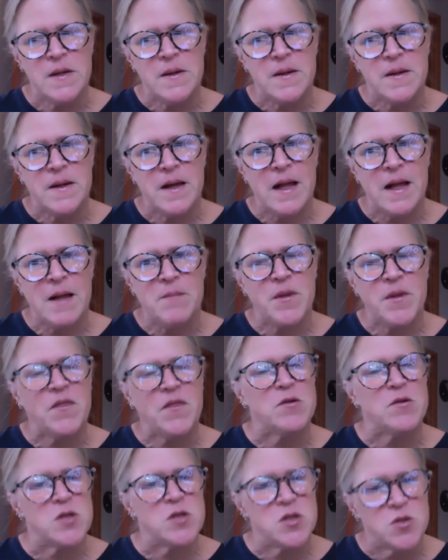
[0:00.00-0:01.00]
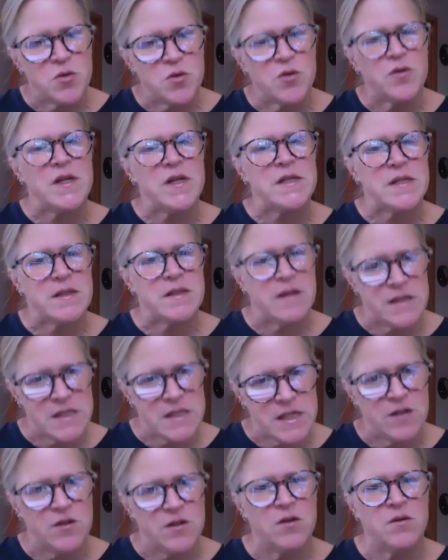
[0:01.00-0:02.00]
Um, but those stories
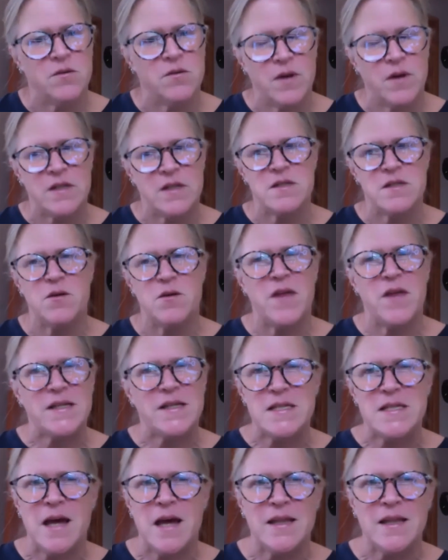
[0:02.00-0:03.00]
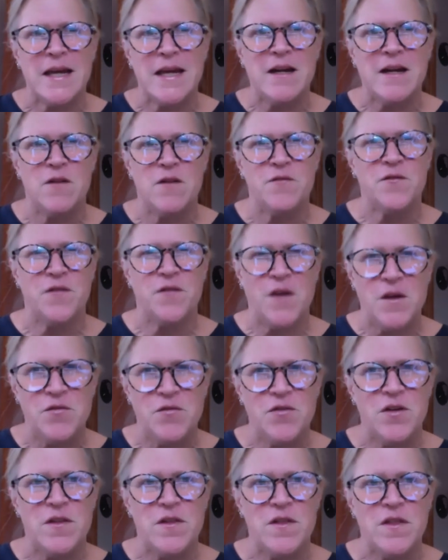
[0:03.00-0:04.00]
continue. And so that's not like a
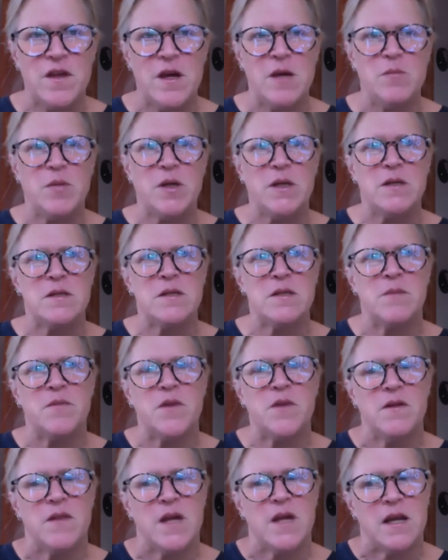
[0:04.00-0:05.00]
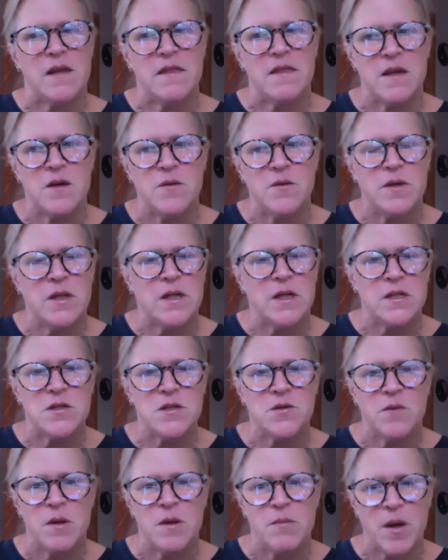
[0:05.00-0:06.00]
favorite thing, but it's something that I think we need
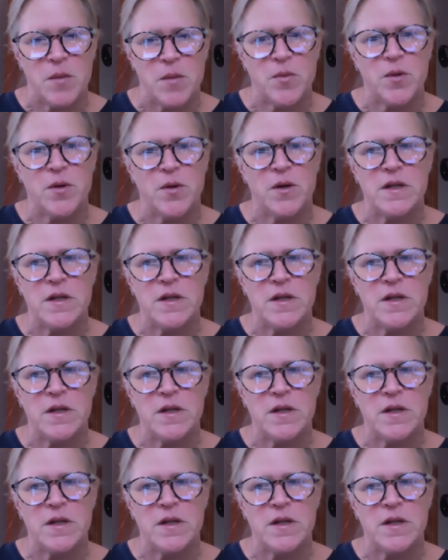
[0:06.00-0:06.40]
to remember.